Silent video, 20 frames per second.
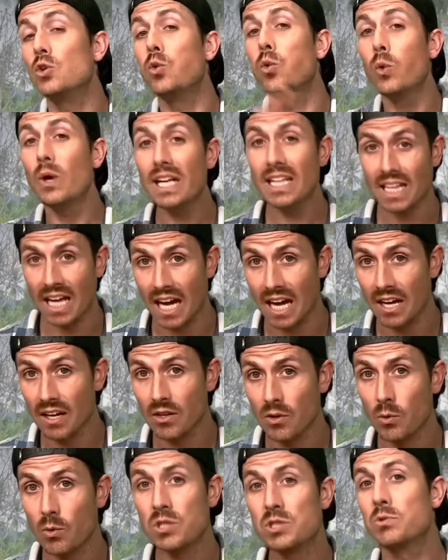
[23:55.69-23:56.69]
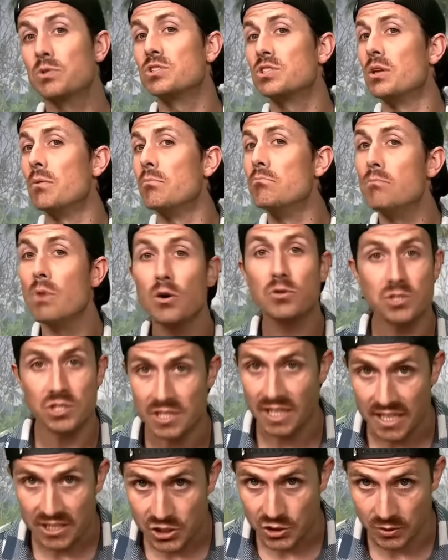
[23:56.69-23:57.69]
Quila, which was the
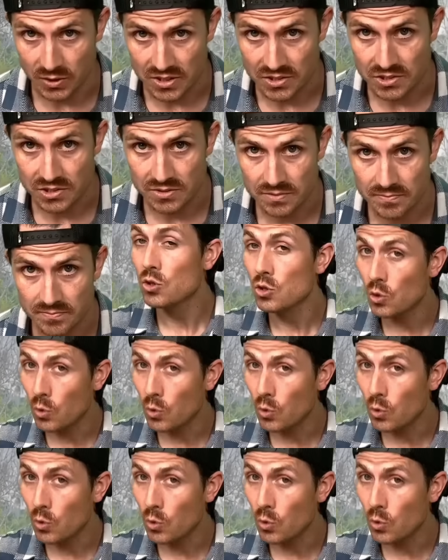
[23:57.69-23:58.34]
most dangerous.